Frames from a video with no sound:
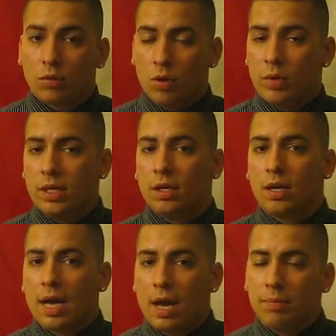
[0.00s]
or
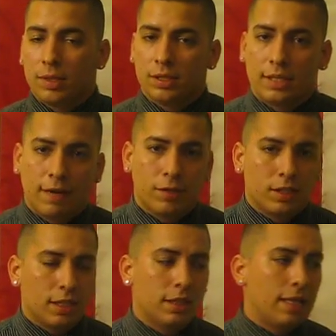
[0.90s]
reaccomplished after
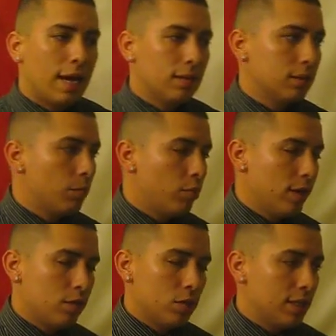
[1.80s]
10,000
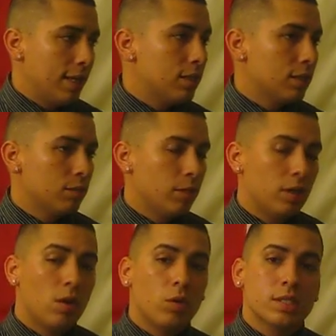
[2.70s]
pressurizations, but
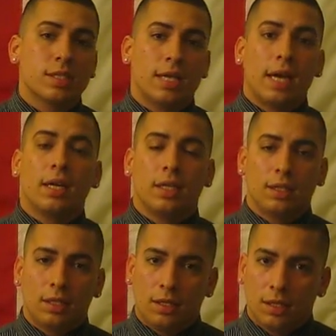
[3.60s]
no one said
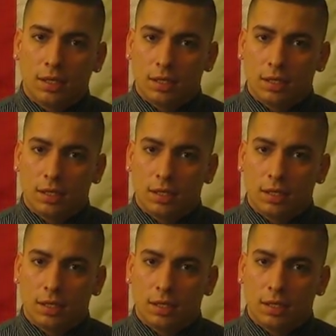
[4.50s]
anything